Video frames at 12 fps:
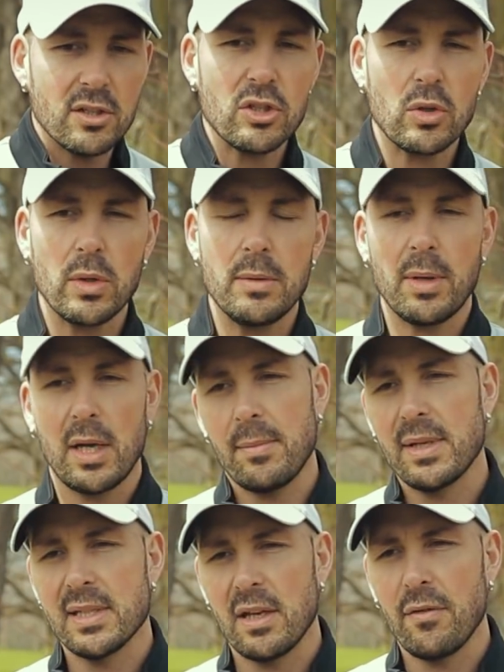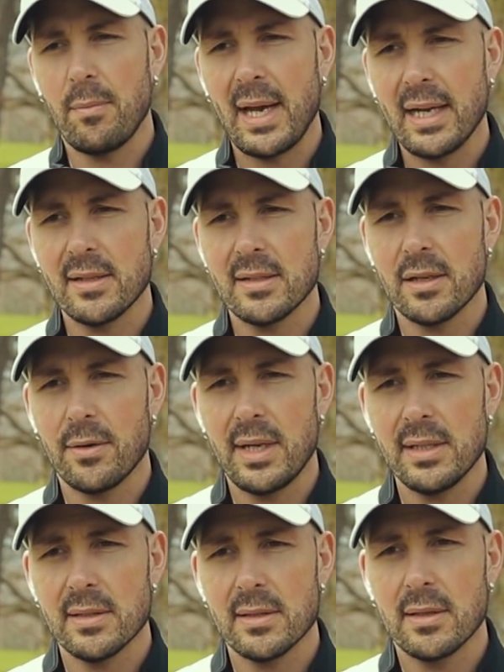the store and buying myself a pack of
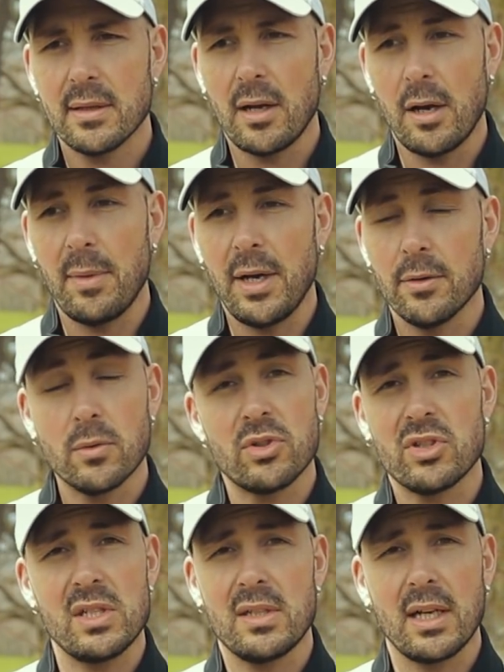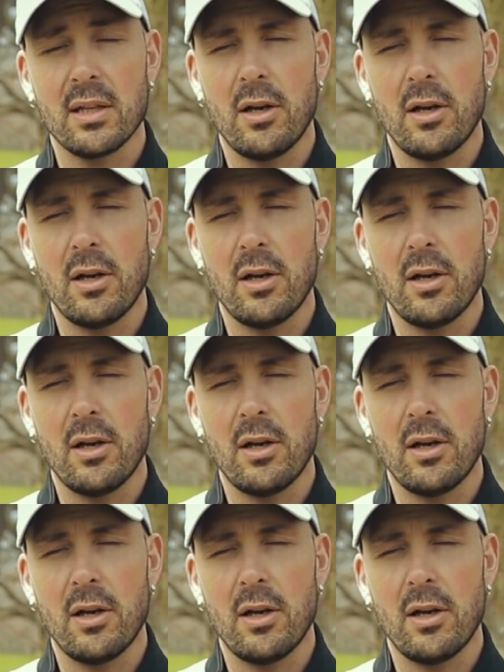cigarettes on my own, which didn't take